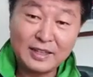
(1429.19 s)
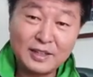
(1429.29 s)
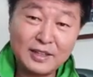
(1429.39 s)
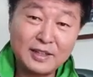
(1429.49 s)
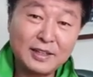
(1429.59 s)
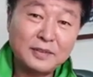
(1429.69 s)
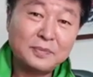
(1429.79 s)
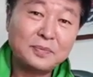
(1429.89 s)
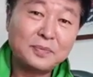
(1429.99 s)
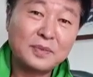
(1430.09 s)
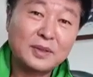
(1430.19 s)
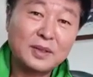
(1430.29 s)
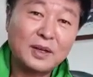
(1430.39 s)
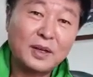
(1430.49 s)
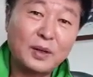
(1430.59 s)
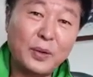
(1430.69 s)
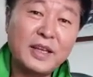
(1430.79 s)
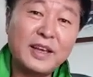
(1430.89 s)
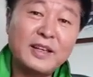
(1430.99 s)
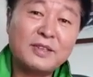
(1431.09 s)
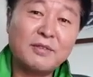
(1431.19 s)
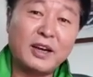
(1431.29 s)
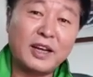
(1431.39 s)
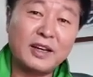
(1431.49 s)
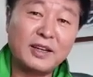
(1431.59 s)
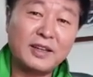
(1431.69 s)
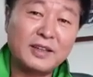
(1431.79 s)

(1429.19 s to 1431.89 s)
the when israel